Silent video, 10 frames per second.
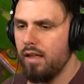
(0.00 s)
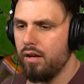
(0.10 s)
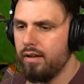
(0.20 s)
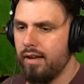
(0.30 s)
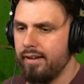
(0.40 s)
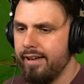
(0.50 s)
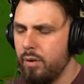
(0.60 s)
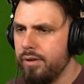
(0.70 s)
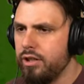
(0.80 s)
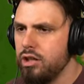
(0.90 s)
Okay, can
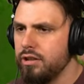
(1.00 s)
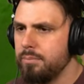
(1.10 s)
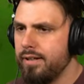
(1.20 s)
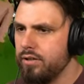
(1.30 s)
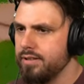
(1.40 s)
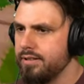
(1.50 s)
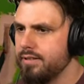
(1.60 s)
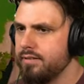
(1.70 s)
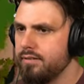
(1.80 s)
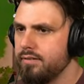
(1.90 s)
we cook the berries?
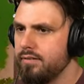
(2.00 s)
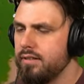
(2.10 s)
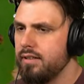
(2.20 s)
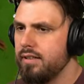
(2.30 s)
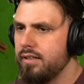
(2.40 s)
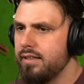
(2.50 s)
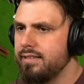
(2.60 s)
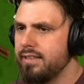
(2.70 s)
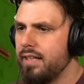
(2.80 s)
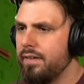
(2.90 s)

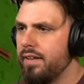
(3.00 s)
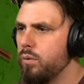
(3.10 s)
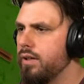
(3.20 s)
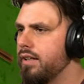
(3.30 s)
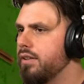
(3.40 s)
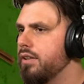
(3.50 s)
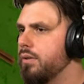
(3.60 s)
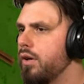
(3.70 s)
Is that a thing we can do?